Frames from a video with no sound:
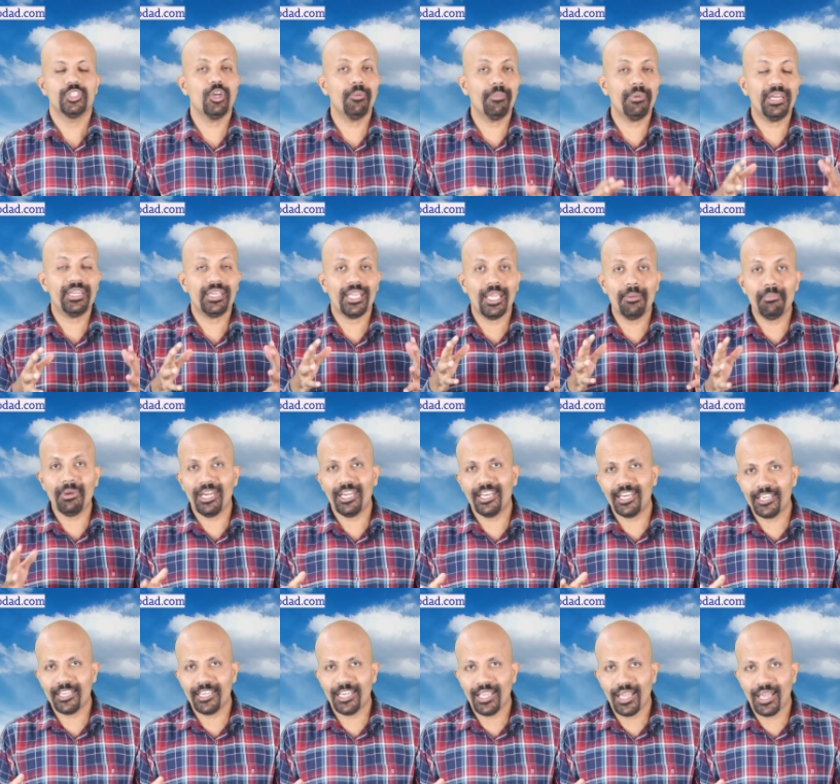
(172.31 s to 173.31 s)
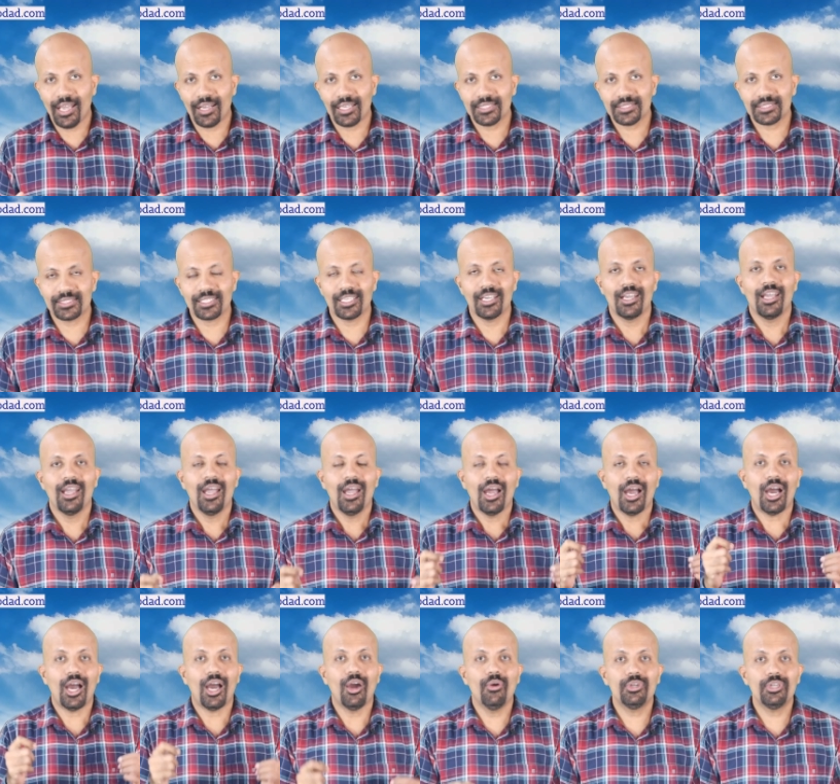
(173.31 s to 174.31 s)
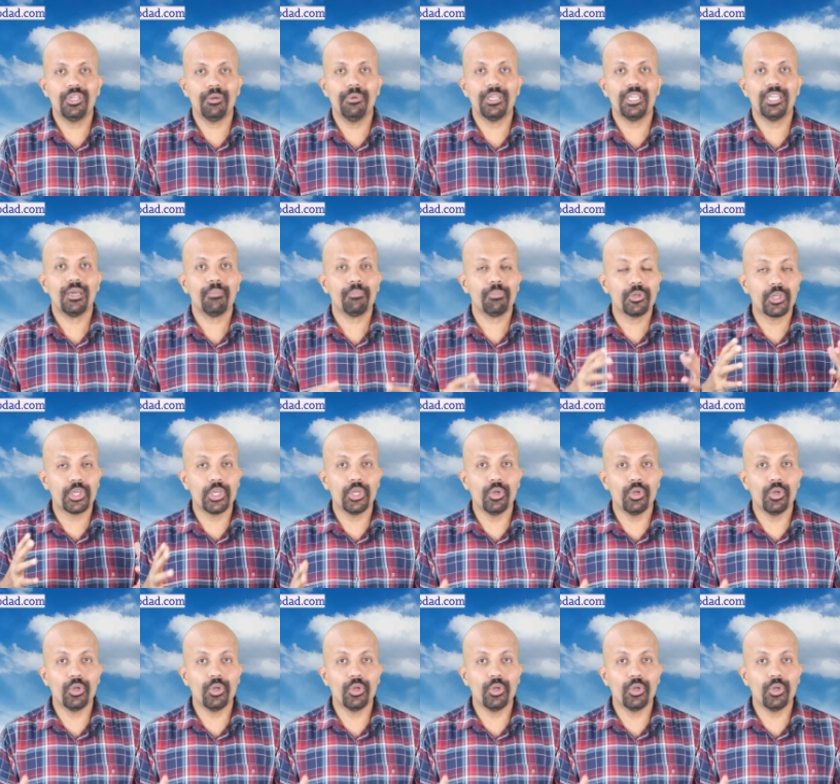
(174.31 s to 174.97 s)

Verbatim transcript: You might immediately ask how to become